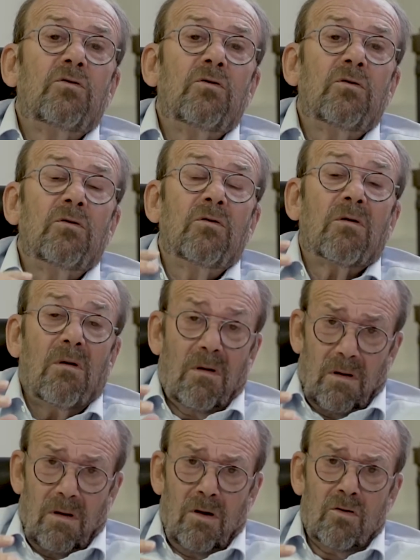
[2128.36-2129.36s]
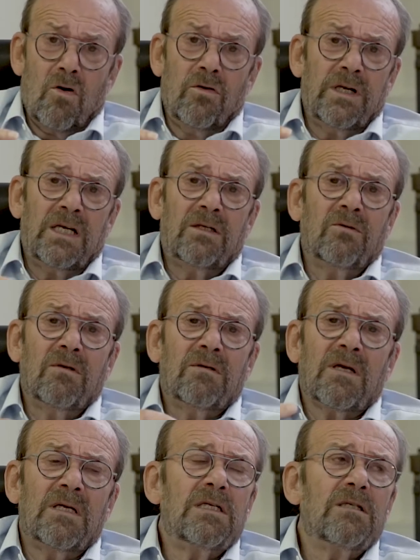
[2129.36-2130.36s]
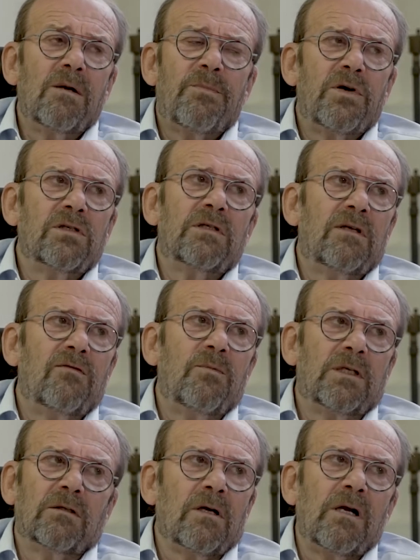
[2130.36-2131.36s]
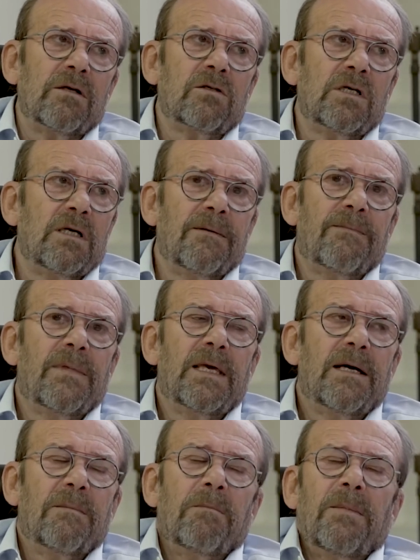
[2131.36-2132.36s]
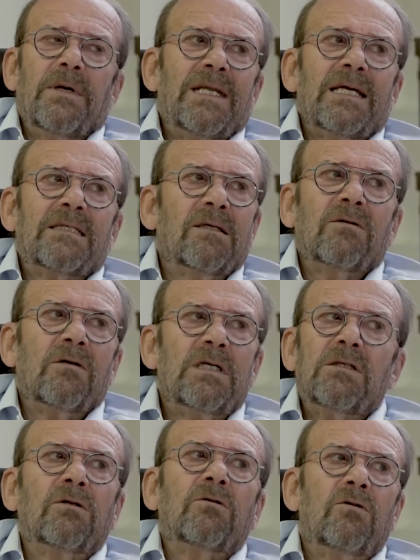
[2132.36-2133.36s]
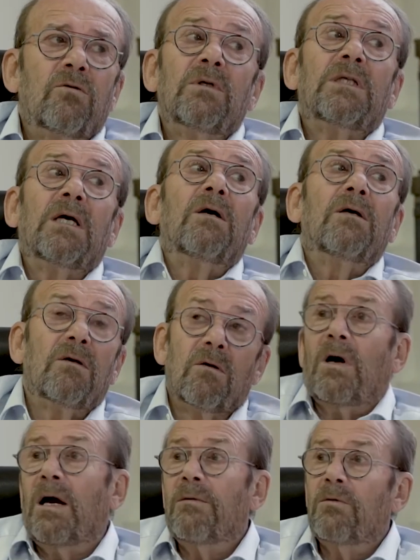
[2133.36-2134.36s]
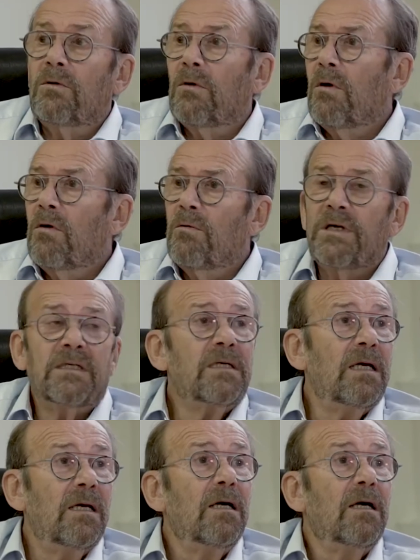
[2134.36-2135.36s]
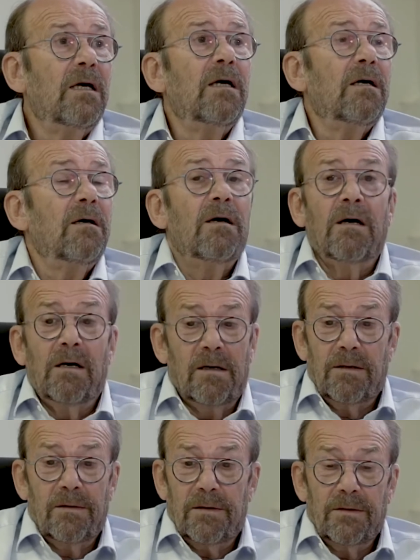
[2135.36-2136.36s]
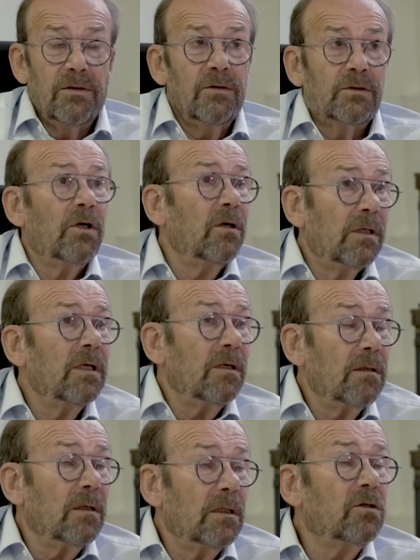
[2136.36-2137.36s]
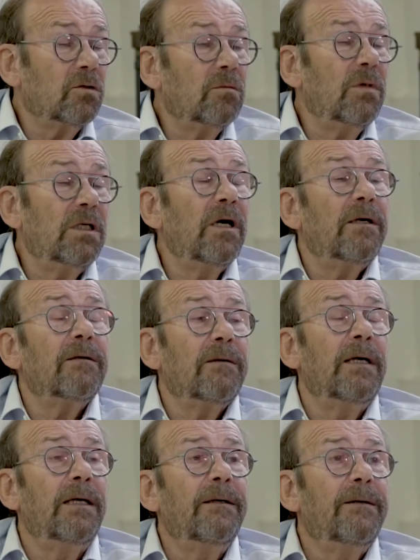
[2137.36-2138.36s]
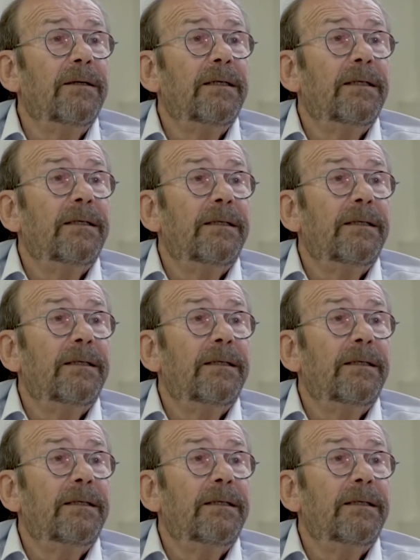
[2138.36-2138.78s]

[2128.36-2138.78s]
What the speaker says: to do according to the traditional positive methodology, but that's not the reason not to do it. I would always say, certainly it should be done.